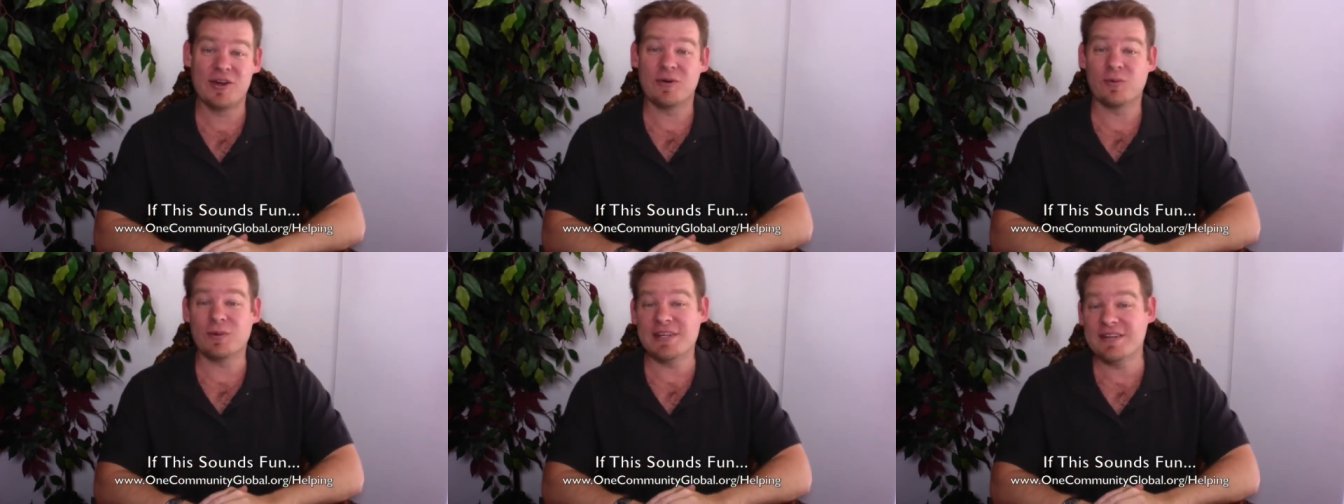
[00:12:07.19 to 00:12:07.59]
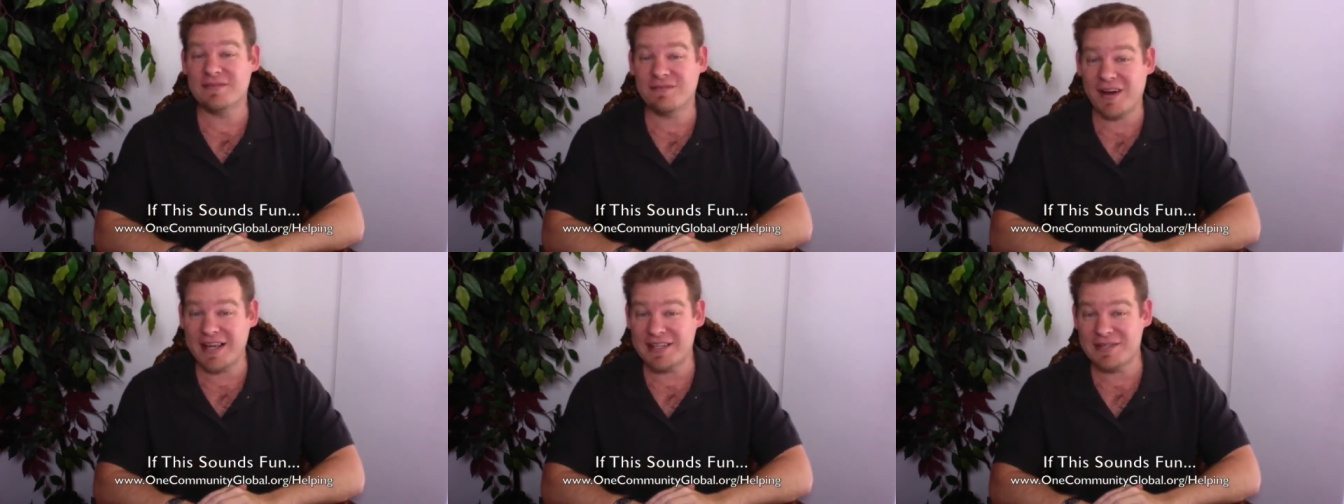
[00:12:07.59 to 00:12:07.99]
we
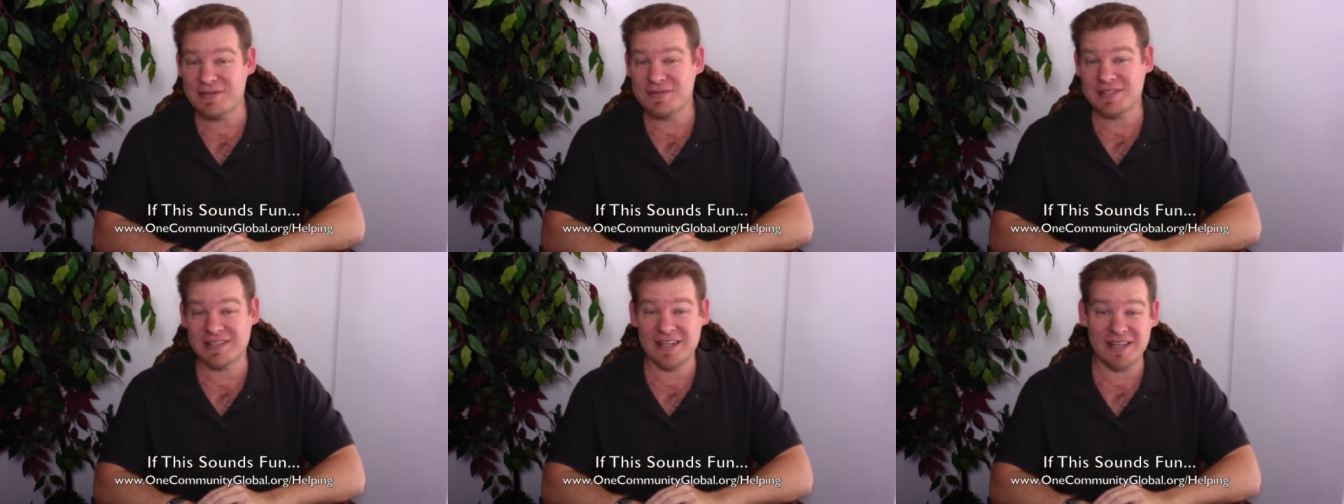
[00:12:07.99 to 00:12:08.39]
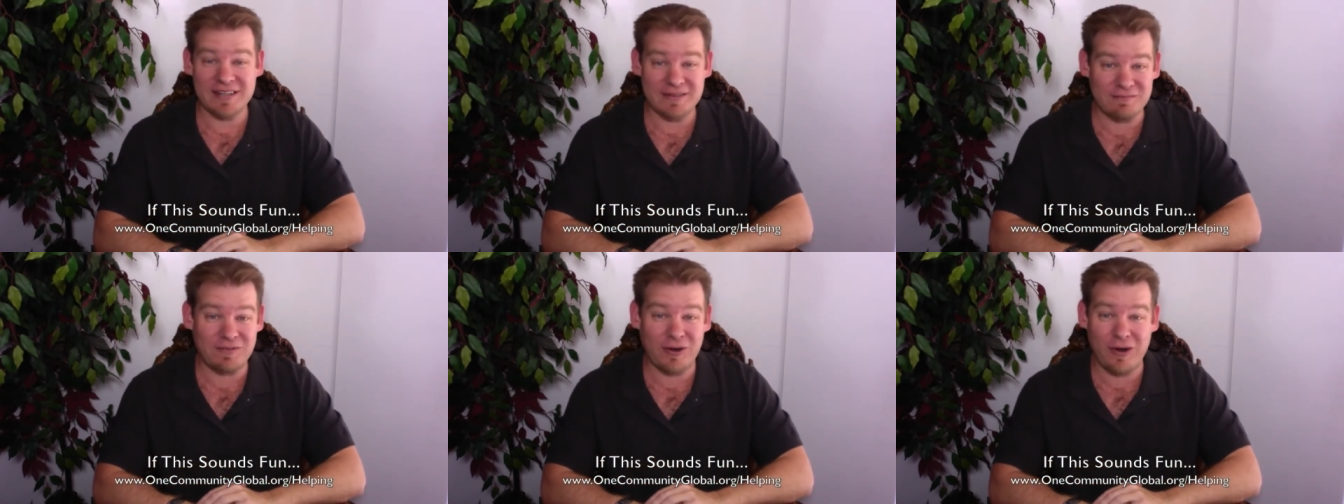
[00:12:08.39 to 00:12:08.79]
invite you to get
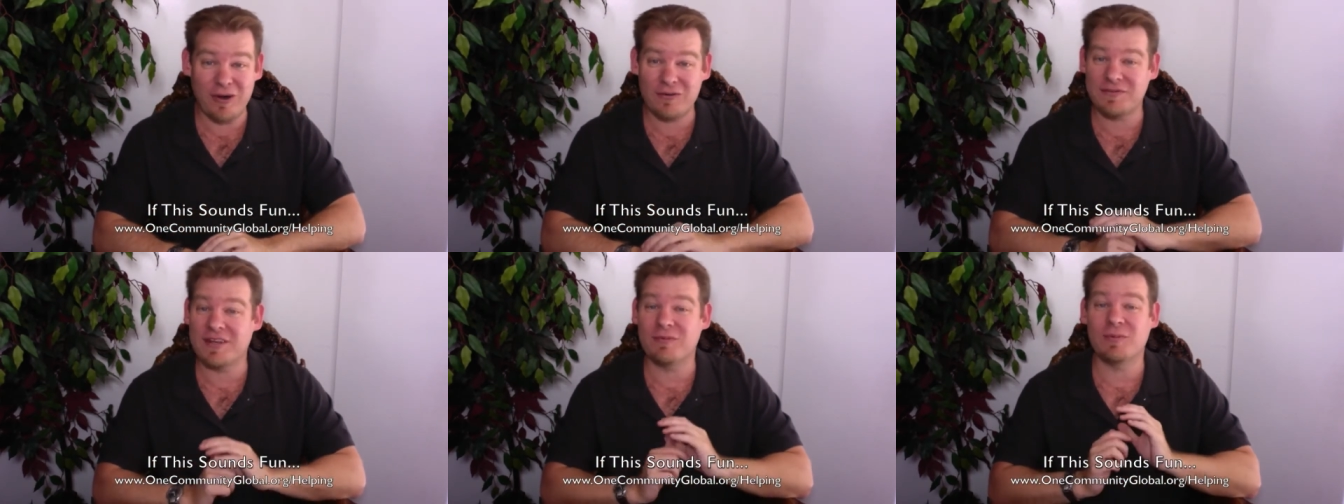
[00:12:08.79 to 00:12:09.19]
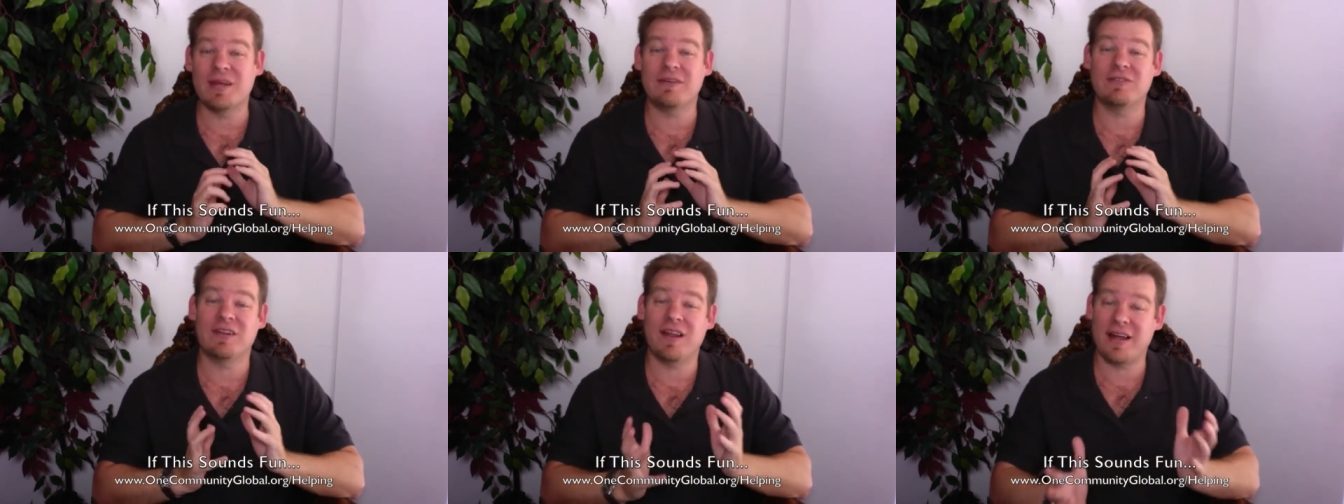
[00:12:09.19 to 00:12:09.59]
involved, and we
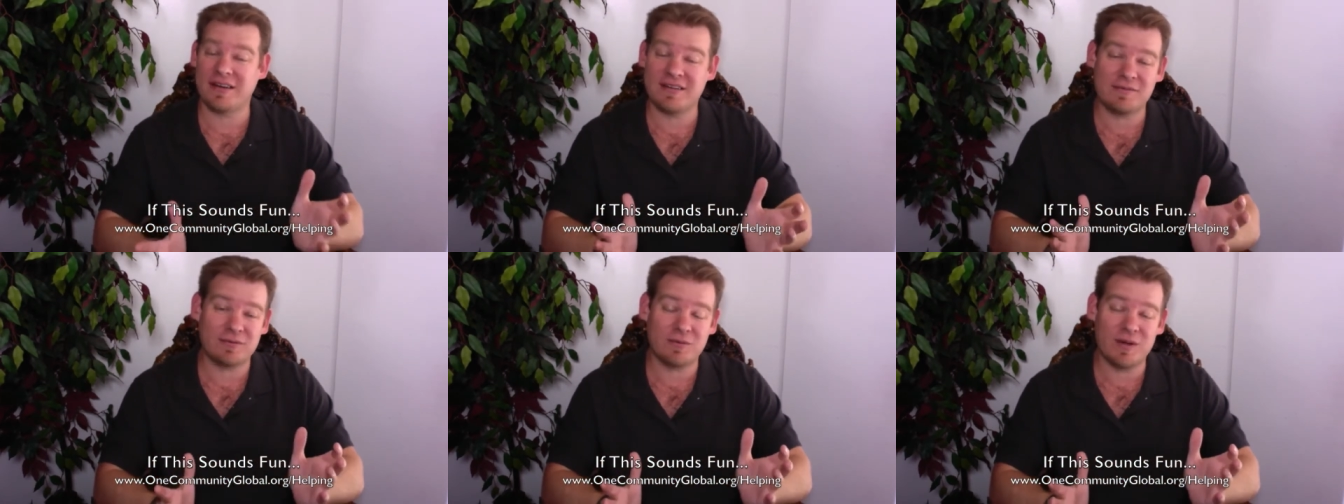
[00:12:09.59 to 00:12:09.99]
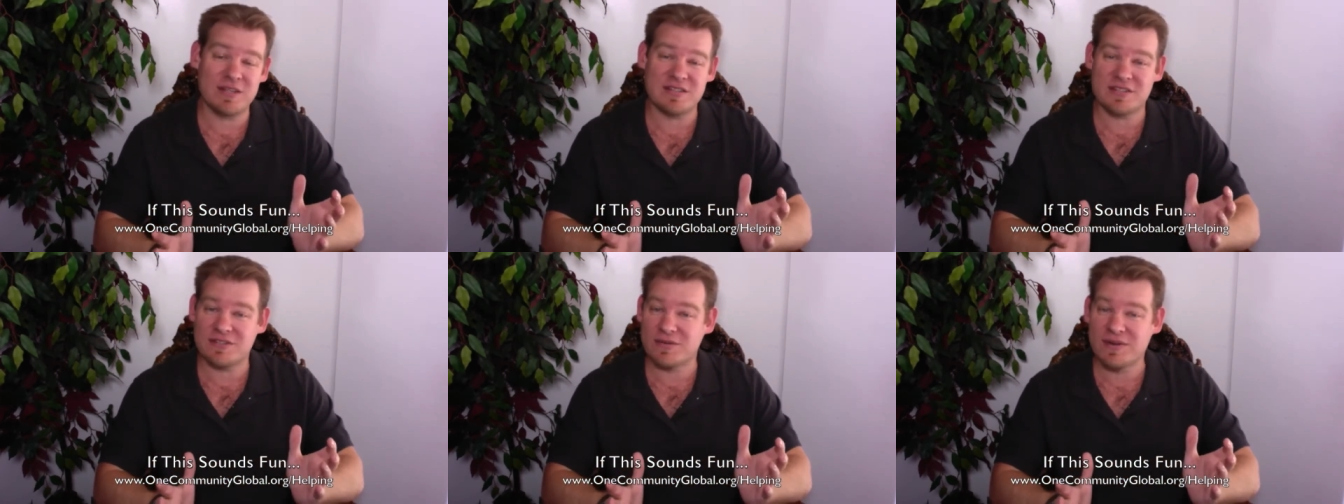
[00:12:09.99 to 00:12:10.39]
have a lot of different
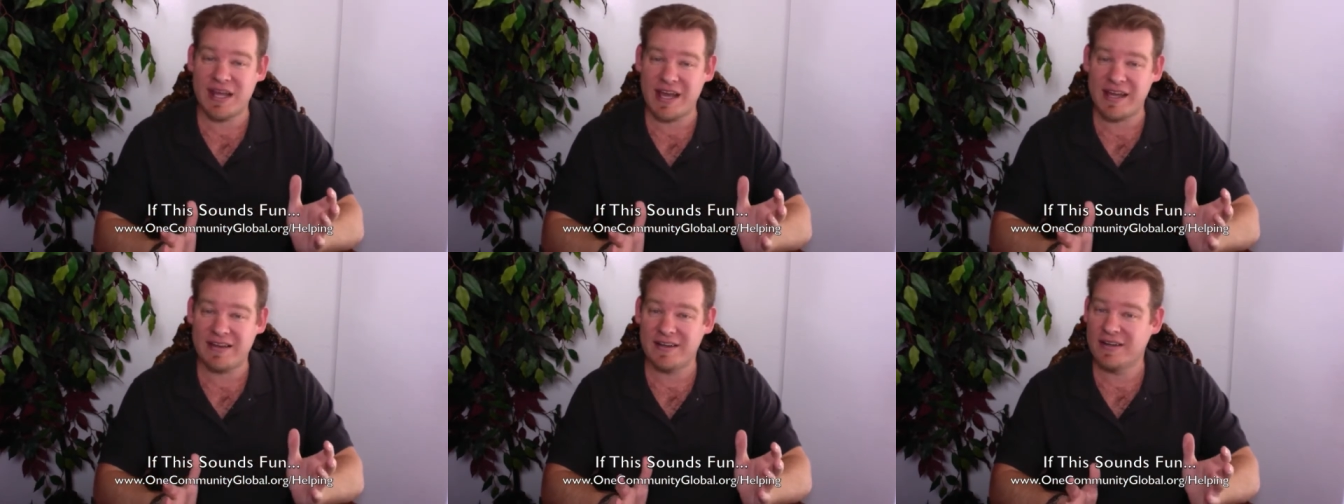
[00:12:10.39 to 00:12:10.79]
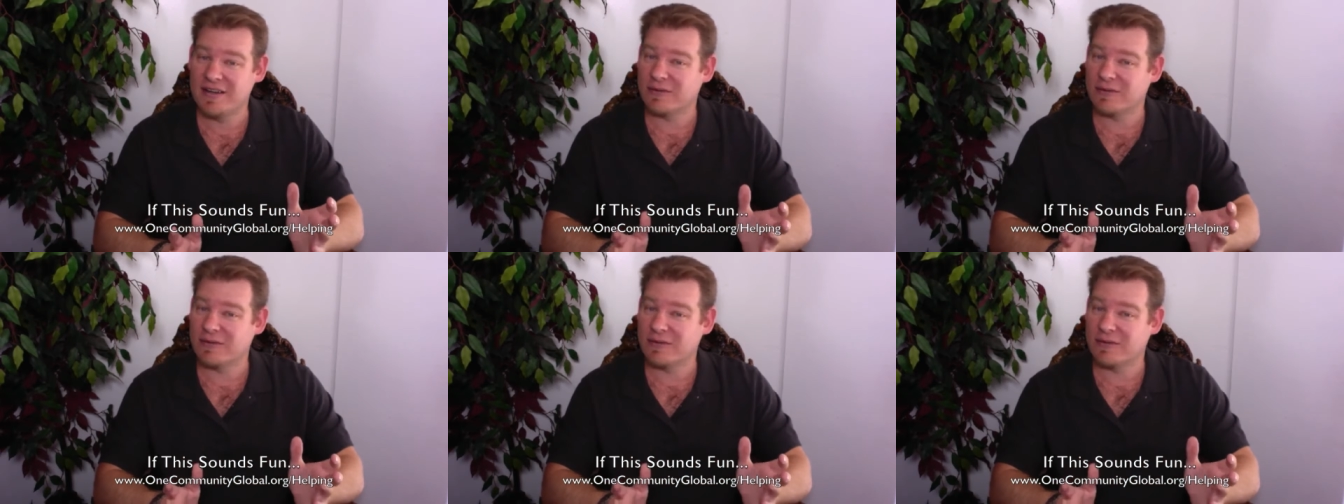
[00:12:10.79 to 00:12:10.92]
ways to do that,